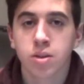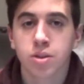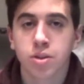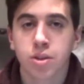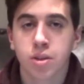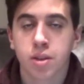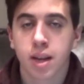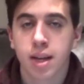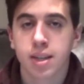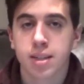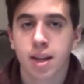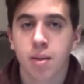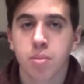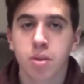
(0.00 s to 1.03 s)
So the next
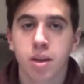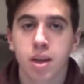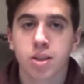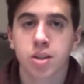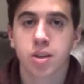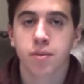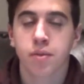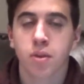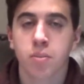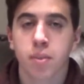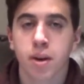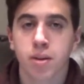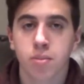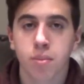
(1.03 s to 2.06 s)
application for a
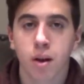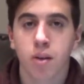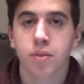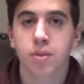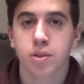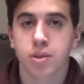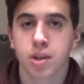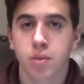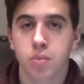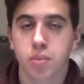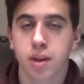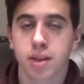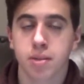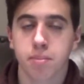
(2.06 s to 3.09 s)
microbial fuel cell would
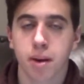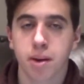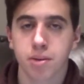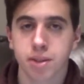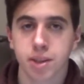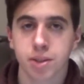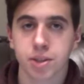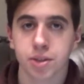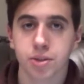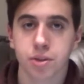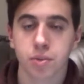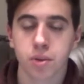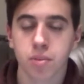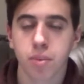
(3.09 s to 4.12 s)
be as a biosensor.
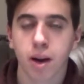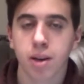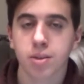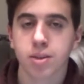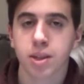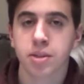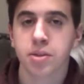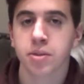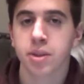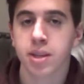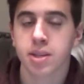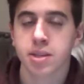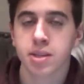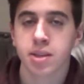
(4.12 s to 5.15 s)
So what a biosensor
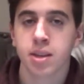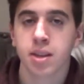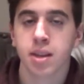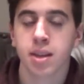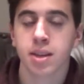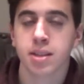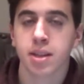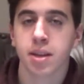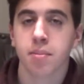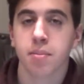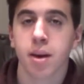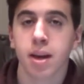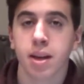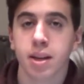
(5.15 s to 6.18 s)
is, it is a
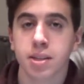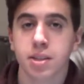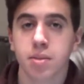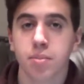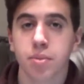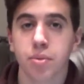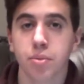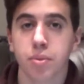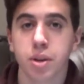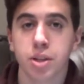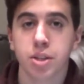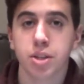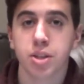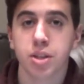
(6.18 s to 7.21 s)
mechanism through
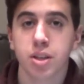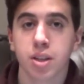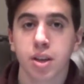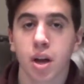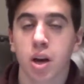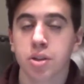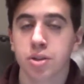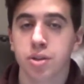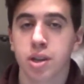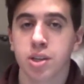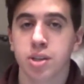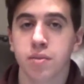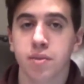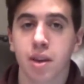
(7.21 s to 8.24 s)
which
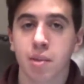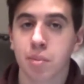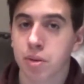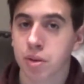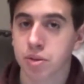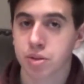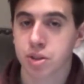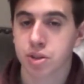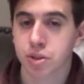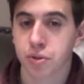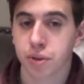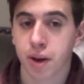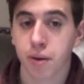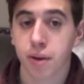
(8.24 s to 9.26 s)
concentration of chemicals in a
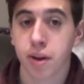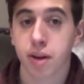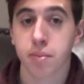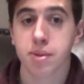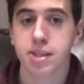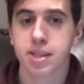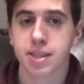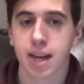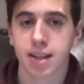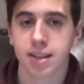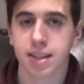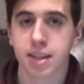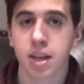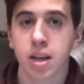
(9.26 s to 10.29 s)
certain area can be
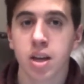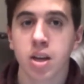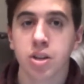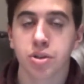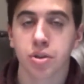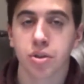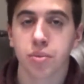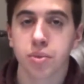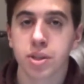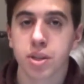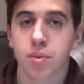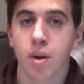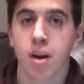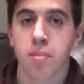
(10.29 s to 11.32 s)
detected. So the
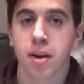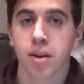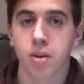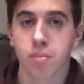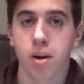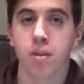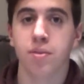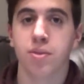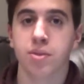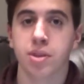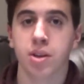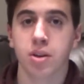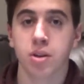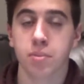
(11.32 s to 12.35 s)
reason why a microbial fuel
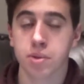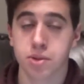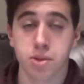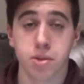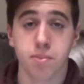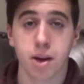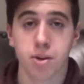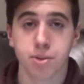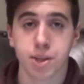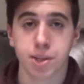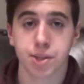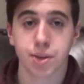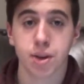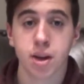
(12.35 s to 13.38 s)
cell could be used as a
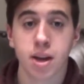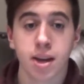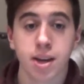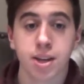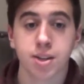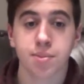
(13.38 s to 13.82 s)
biosensor is